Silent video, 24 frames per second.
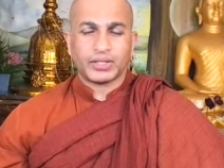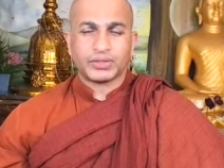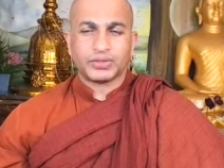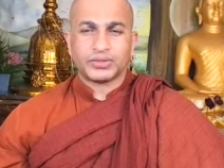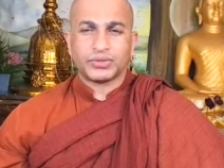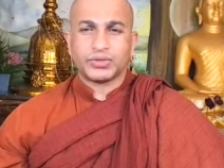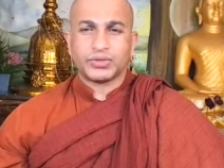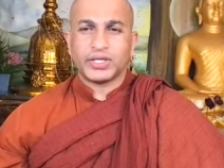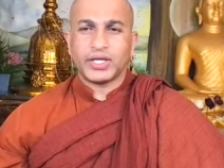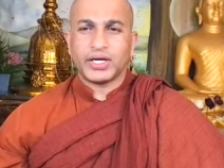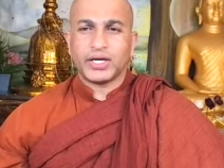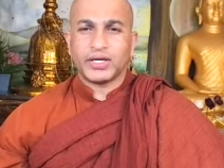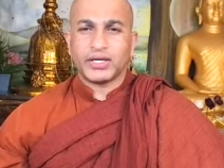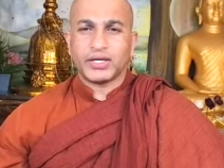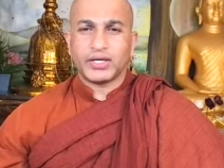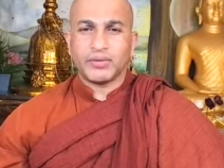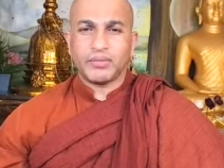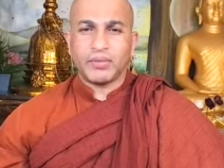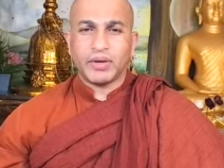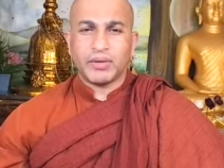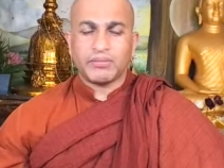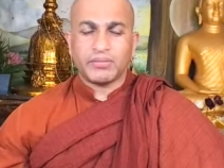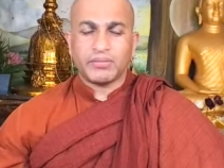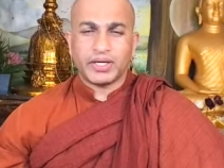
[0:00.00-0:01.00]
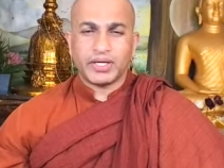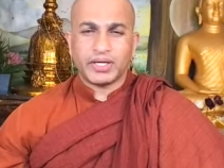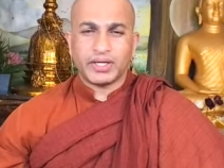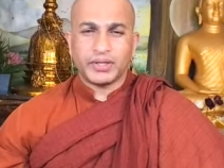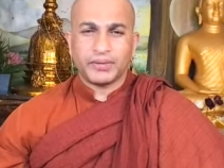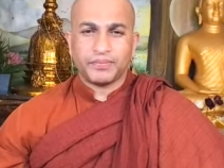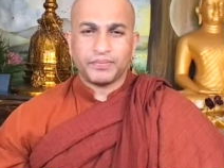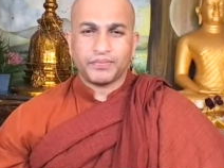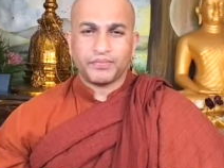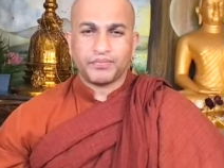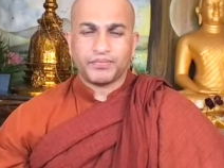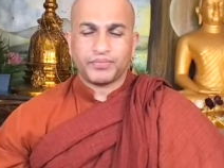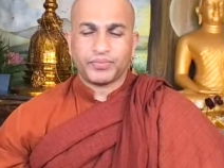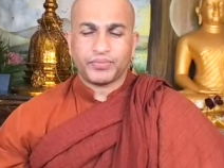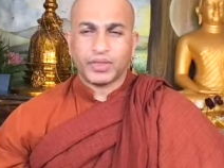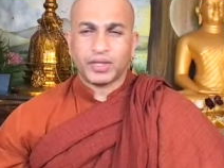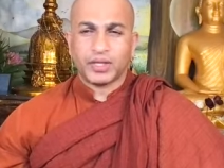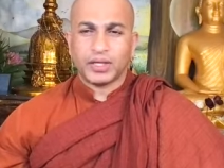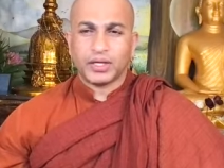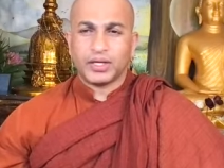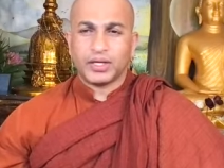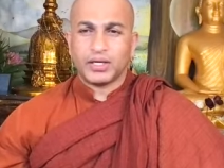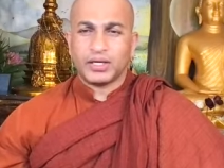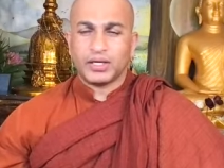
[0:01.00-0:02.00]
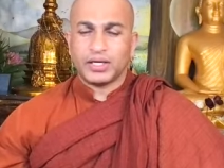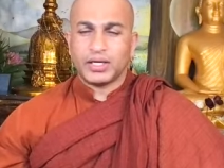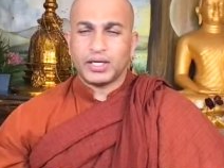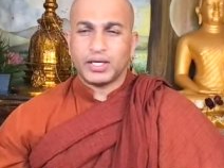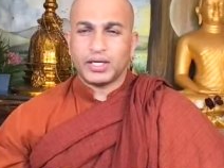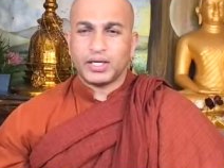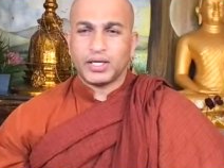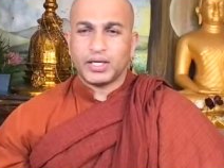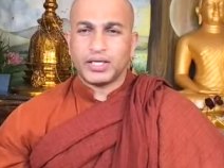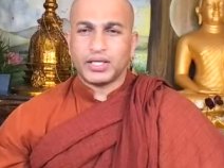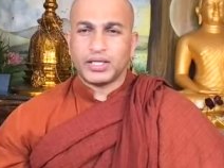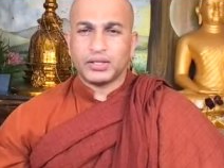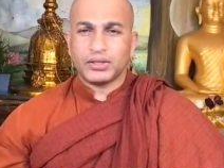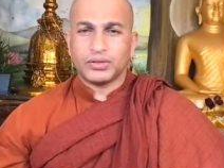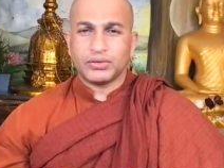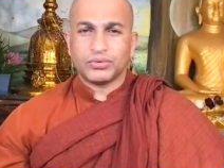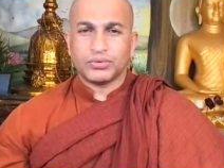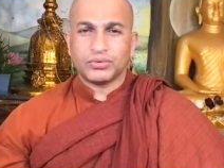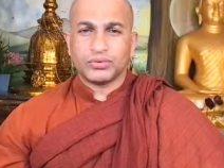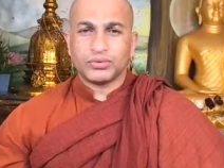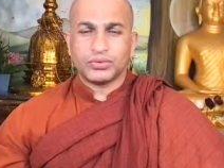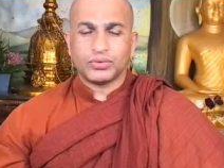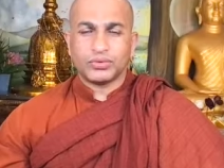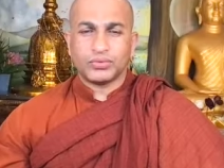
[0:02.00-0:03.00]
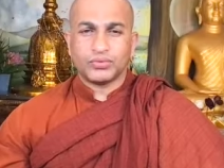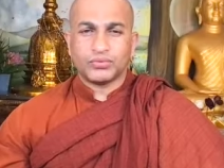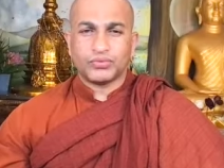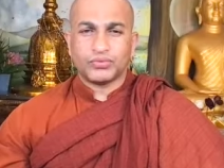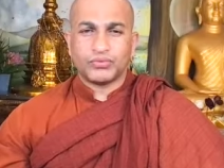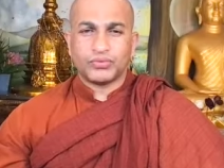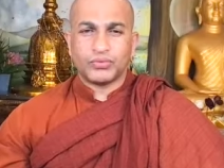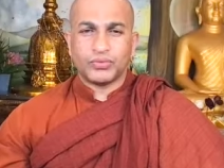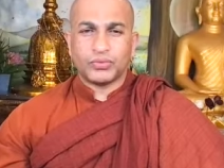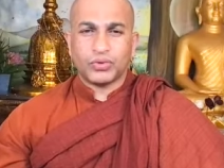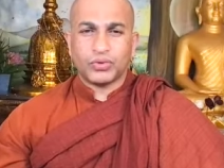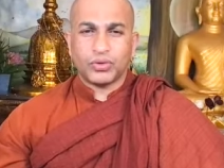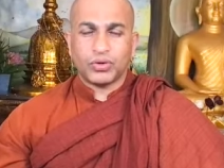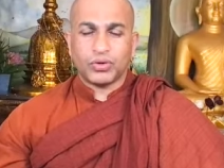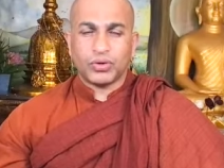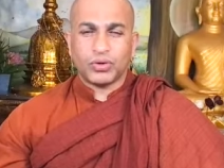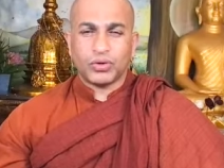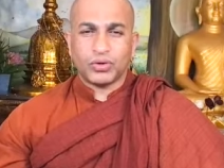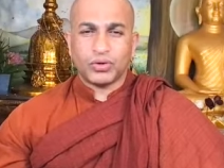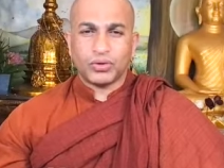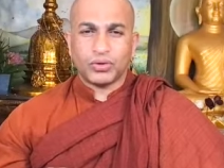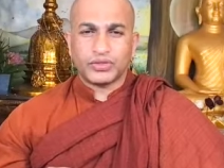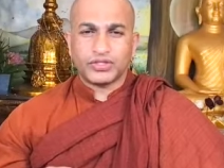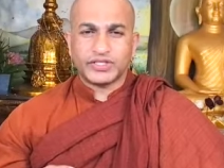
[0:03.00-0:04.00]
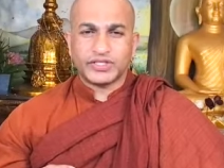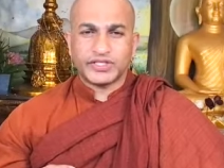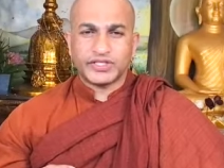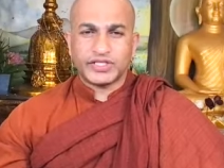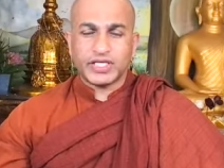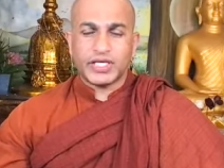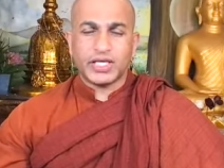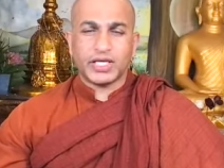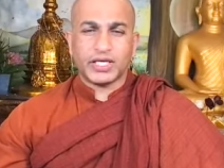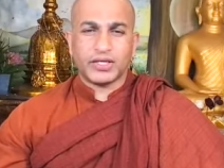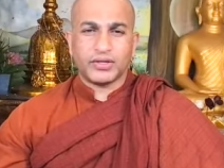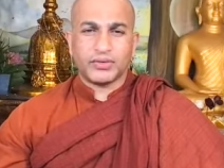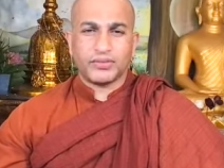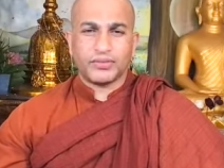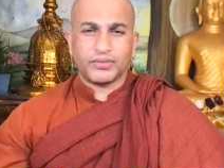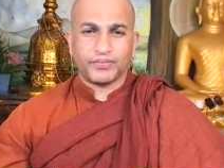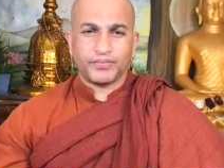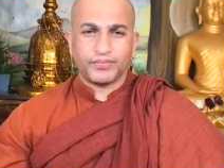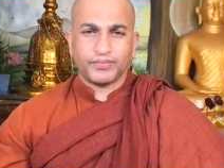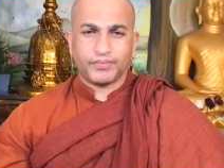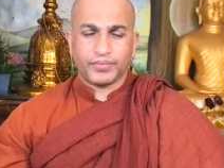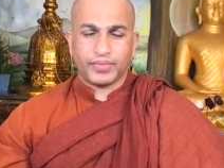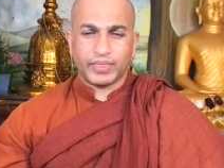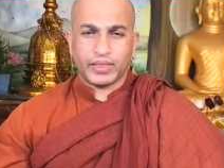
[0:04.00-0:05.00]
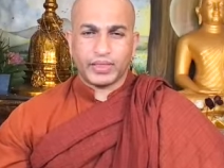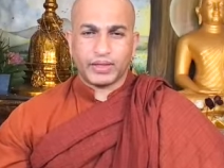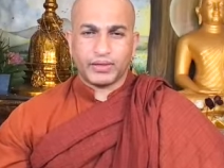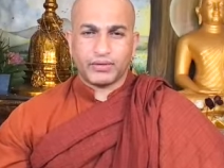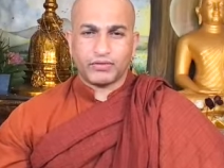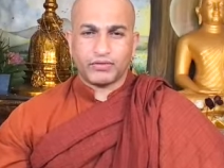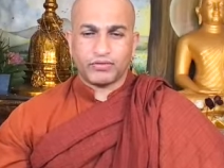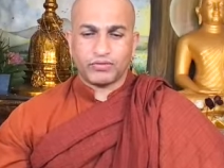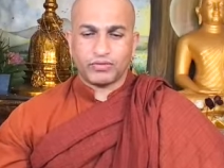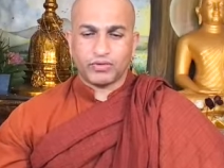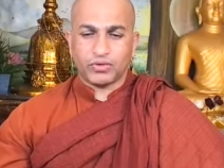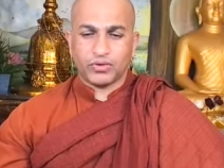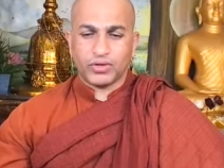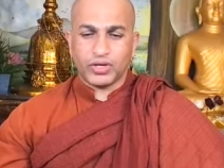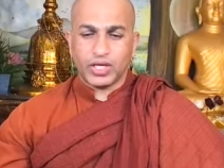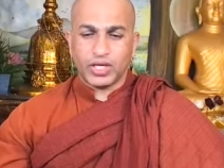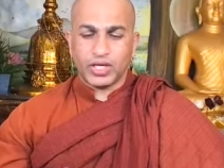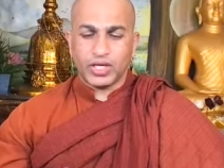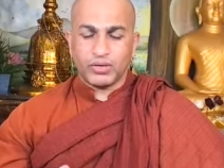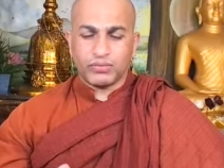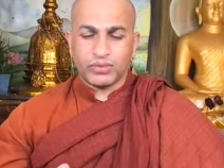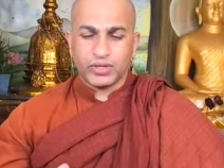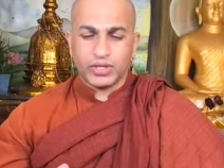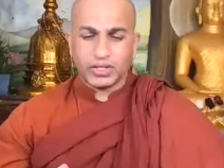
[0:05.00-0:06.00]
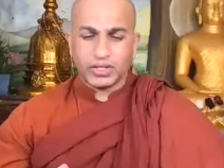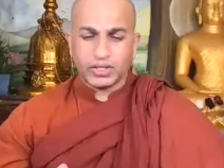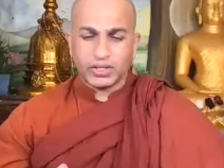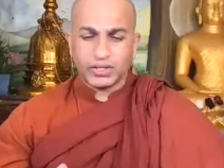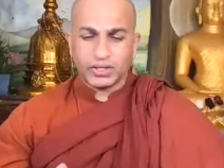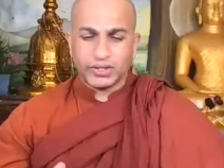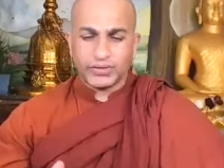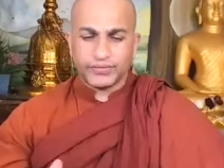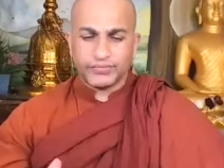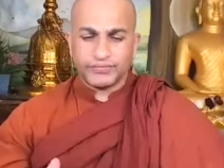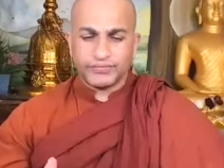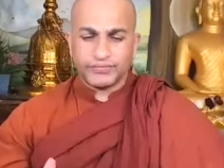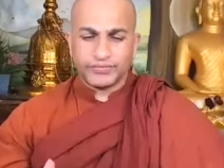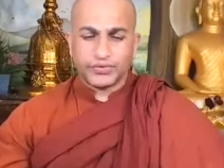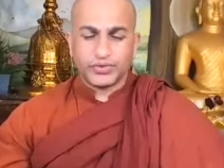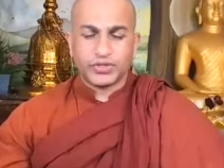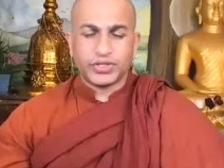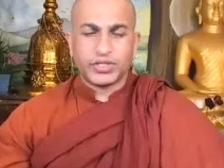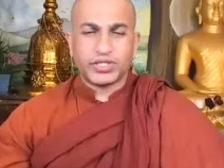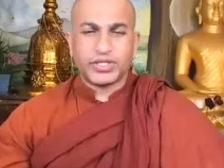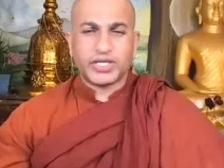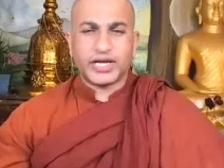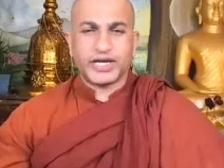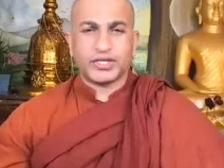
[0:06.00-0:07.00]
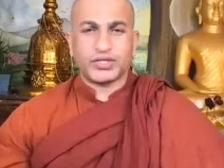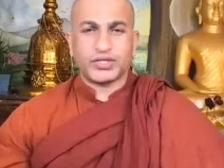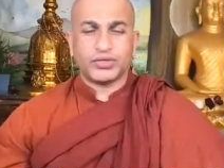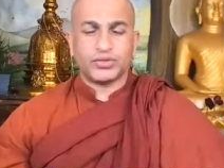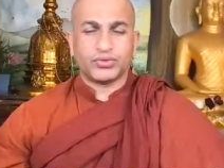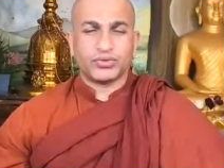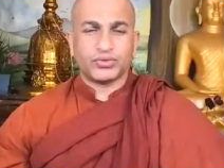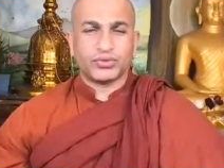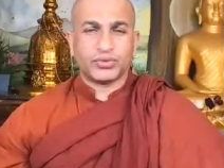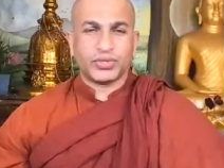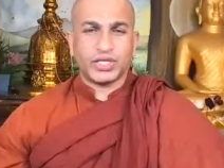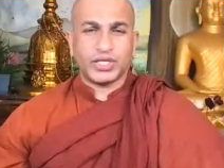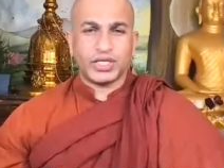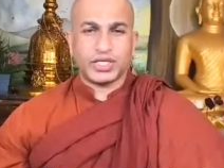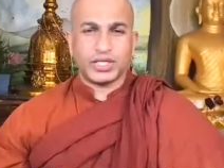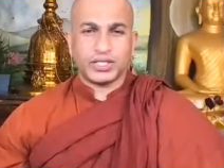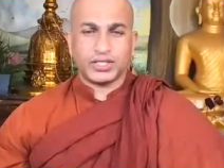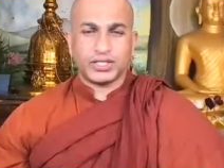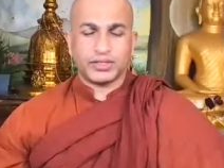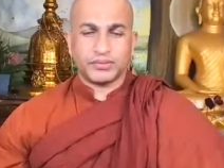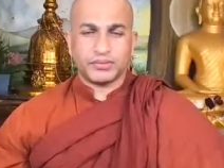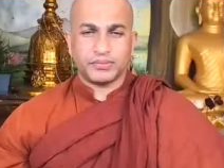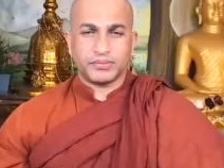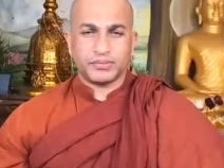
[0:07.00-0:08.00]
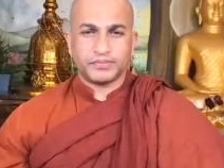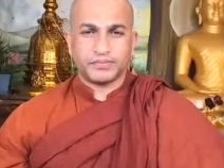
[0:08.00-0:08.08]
So then remember, learn to see. So even the food that you eat,